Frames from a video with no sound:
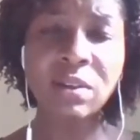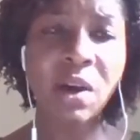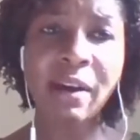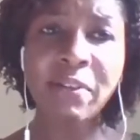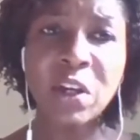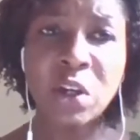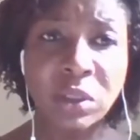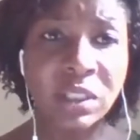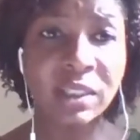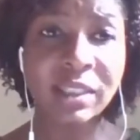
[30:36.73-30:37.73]
We still have
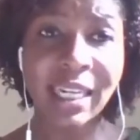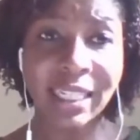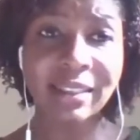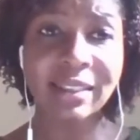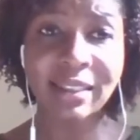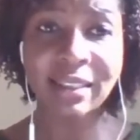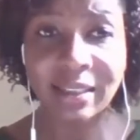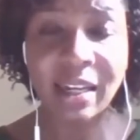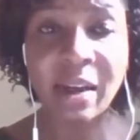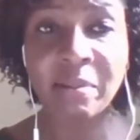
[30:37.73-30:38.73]
huge
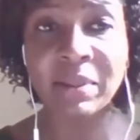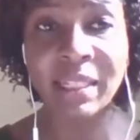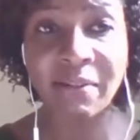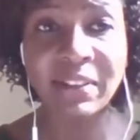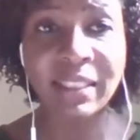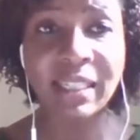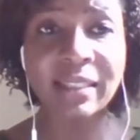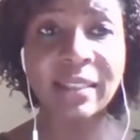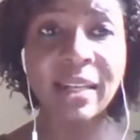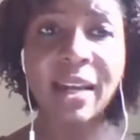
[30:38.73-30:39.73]

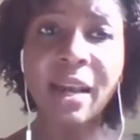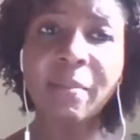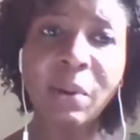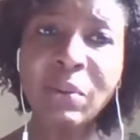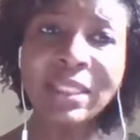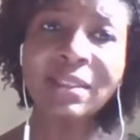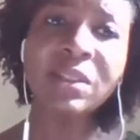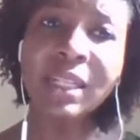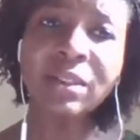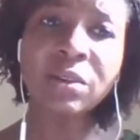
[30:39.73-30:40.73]
deficits, but we
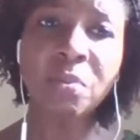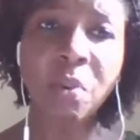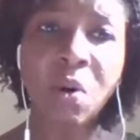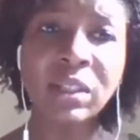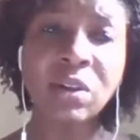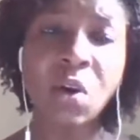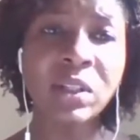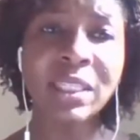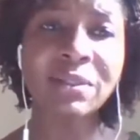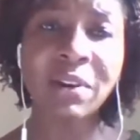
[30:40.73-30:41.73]
still need to import
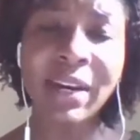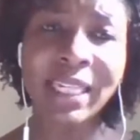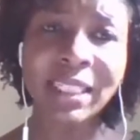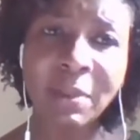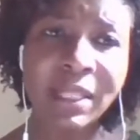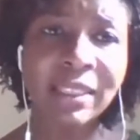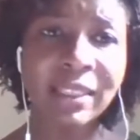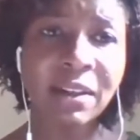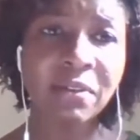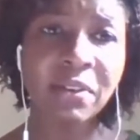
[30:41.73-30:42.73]
all these very
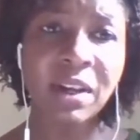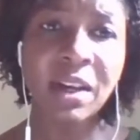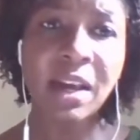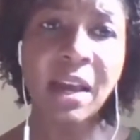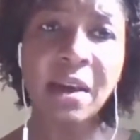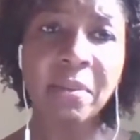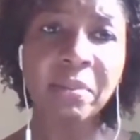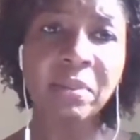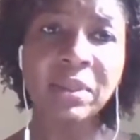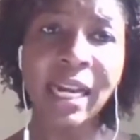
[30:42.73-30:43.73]
expensive
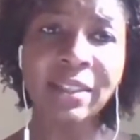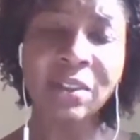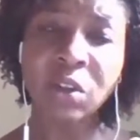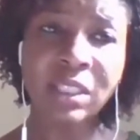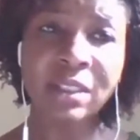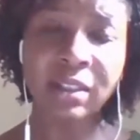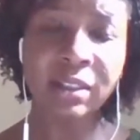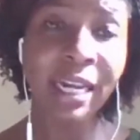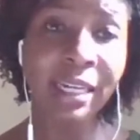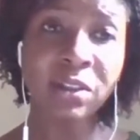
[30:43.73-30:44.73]

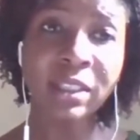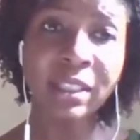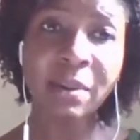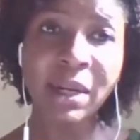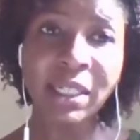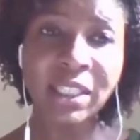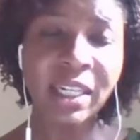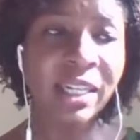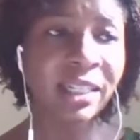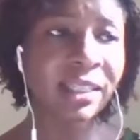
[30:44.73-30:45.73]
diagnostic
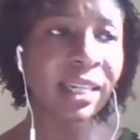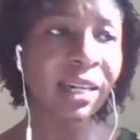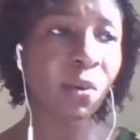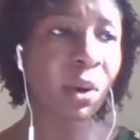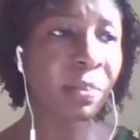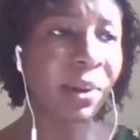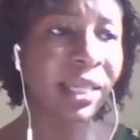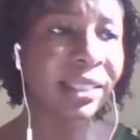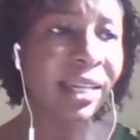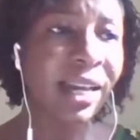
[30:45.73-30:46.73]
machines and
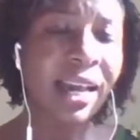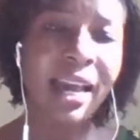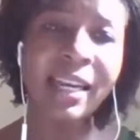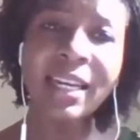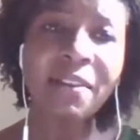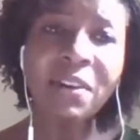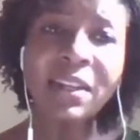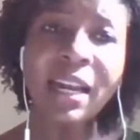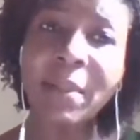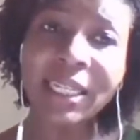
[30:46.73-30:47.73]
equipment, and
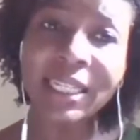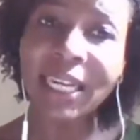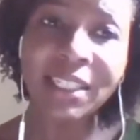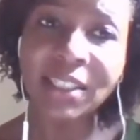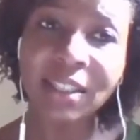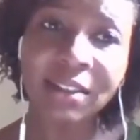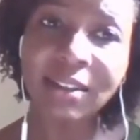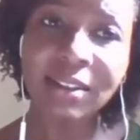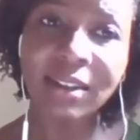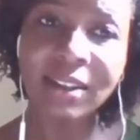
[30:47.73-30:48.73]
even our
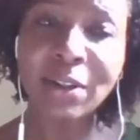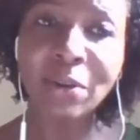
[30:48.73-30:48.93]
medication.